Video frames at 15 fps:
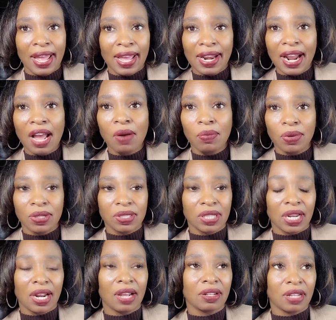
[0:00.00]
And
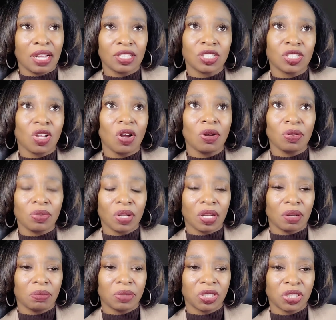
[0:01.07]
I saw
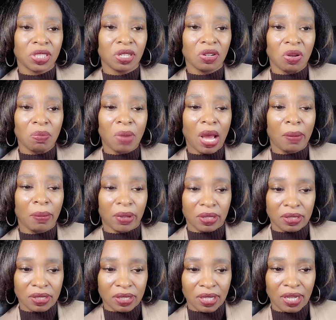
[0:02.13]
Michelle Obama
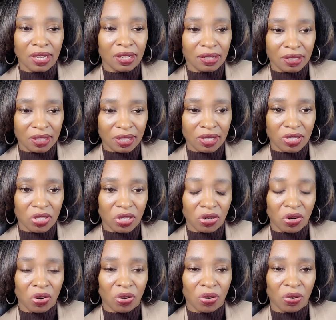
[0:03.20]
said this
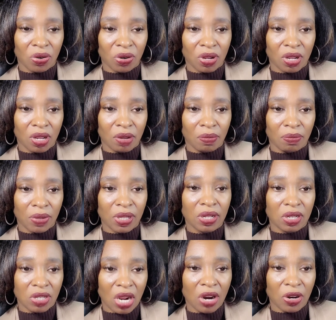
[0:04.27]
in her, in
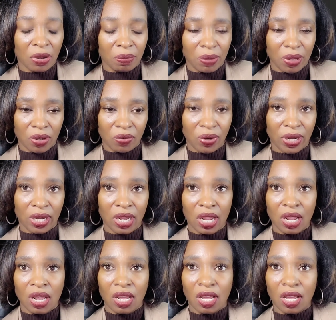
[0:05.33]
the documentary,
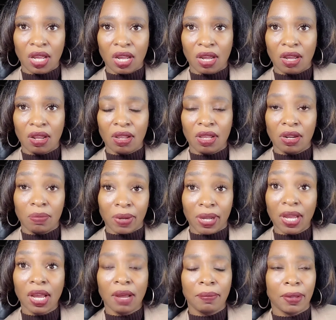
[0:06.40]
in
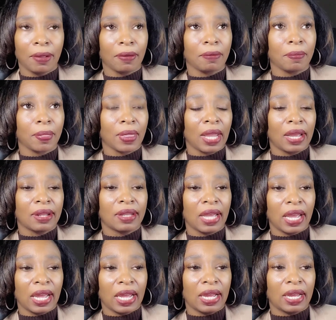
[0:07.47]
Becoming,
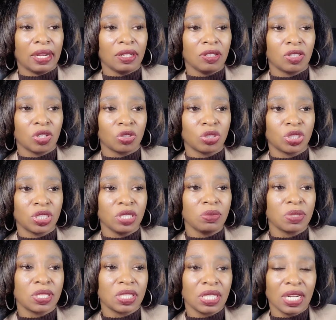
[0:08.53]
that, you know, she
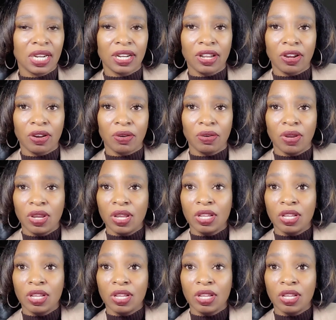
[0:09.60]
was sitting there